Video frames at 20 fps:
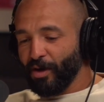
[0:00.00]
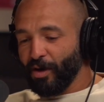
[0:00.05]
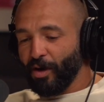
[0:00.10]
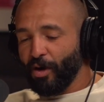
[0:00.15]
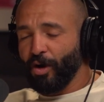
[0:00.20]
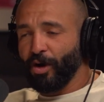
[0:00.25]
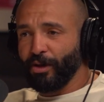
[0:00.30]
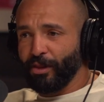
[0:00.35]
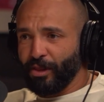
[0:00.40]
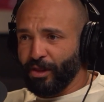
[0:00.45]

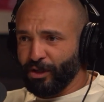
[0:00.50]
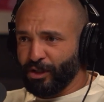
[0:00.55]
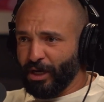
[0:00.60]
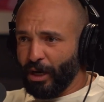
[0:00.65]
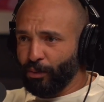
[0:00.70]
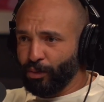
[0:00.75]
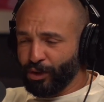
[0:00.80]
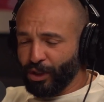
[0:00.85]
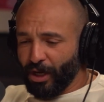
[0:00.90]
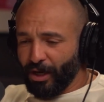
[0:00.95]
on the
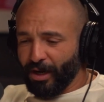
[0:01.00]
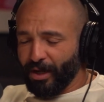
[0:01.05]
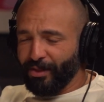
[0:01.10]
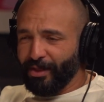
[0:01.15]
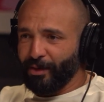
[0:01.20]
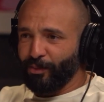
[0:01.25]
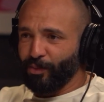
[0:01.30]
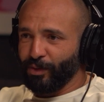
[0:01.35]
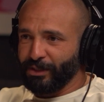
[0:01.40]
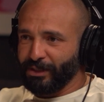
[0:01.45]
shawshara
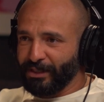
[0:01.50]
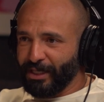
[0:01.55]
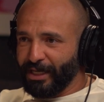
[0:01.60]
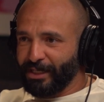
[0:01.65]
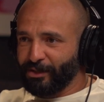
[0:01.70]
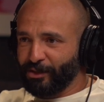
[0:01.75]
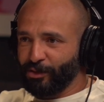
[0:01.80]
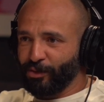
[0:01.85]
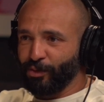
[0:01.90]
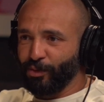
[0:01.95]
that was
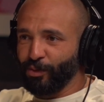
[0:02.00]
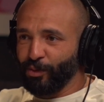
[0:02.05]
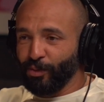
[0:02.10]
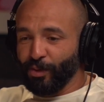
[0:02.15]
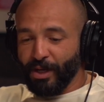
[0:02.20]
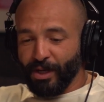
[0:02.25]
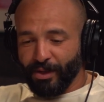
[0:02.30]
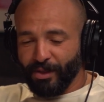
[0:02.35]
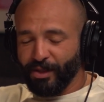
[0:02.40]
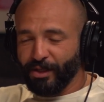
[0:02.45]
next
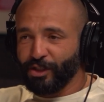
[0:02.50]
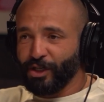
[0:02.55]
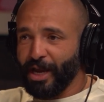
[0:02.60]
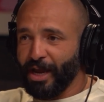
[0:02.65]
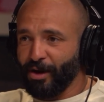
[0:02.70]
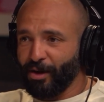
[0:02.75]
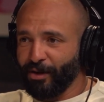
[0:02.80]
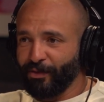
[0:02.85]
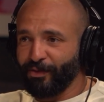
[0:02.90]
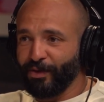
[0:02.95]
to the
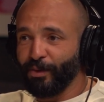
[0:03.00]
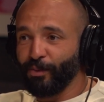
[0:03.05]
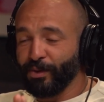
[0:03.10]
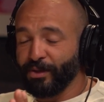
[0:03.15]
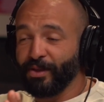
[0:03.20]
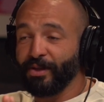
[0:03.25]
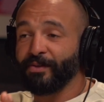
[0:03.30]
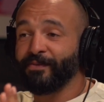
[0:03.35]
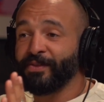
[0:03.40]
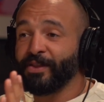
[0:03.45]
channel.
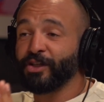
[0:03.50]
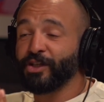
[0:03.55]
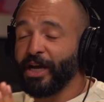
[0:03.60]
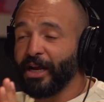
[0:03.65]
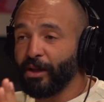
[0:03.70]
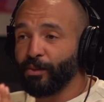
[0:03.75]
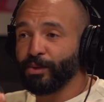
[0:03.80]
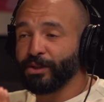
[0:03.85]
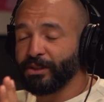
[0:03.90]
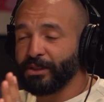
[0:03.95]
If the
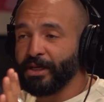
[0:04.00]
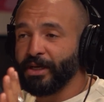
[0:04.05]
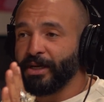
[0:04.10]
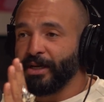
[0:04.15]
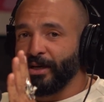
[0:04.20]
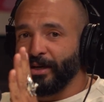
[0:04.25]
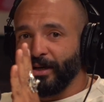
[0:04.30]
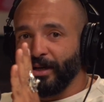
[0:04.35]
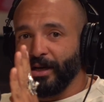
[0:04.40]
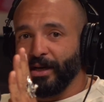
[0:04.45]
channel was
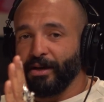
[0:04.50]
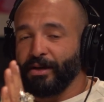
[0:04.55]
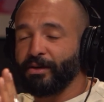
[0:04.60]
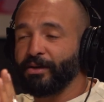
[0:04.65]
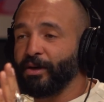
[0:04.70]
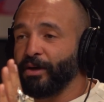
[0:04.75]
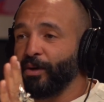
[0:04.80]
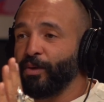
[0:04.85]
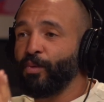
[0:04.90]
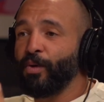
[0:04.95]

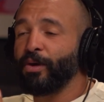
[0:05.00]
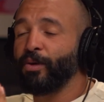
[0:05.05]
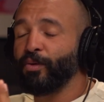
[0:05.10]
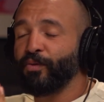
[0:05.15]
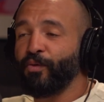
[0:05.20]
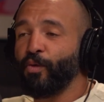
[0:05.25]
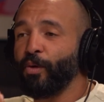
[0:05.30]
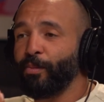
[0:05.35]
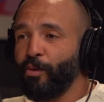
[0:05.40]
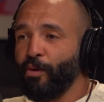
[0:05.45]

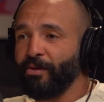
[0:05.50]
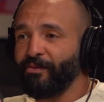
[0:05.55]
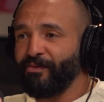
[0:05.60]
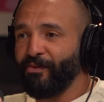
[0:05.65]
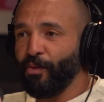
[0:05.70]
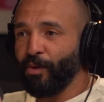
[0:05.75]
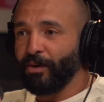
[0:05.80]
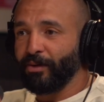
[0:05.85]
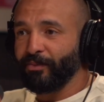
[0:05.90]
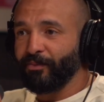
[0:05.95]

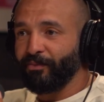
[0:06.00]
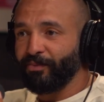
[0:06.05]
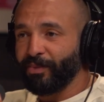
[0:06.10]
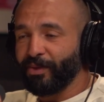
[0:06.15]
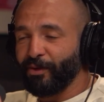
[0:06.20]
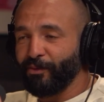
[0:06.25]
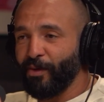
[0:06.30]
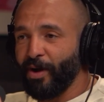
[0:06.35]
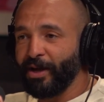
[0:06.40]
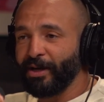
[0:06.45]
104.4,
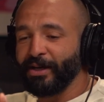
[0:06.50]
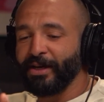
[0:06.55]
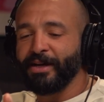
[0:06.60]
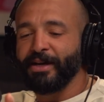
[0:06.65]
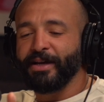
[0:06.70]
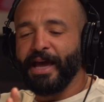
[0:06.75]
right?